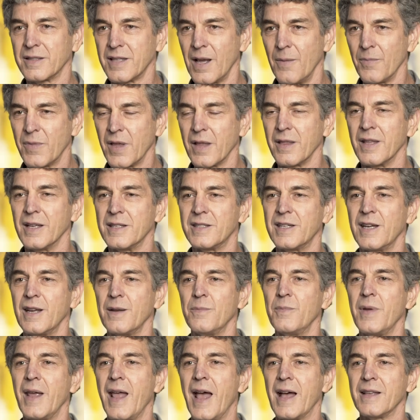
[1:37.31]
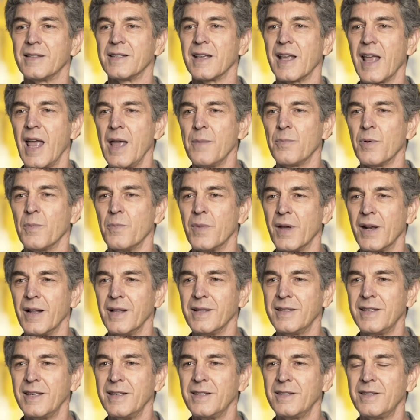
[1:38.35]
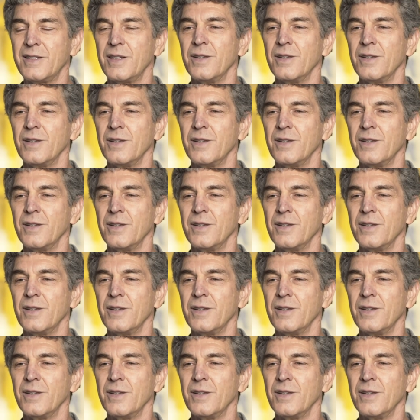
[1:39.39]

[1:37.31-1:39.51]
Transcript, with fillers: a, something that GNB has the capability